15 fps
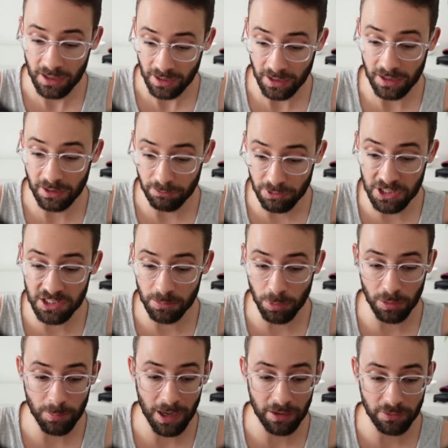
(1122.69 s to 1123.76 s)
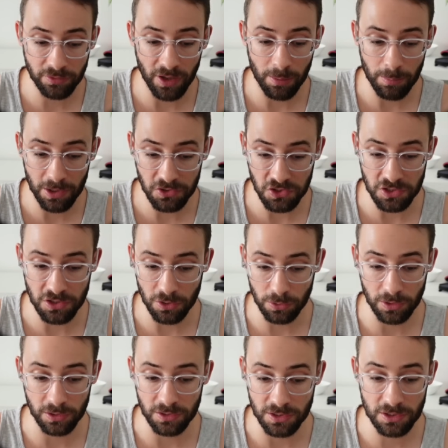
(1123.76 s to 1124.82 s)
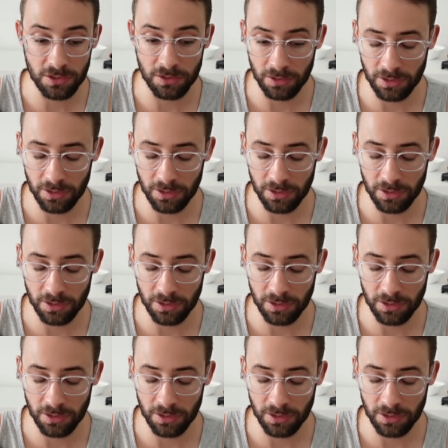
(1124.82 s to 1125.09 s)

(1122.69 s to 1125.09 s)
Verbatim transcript: a reasonable amount of Dymension tokens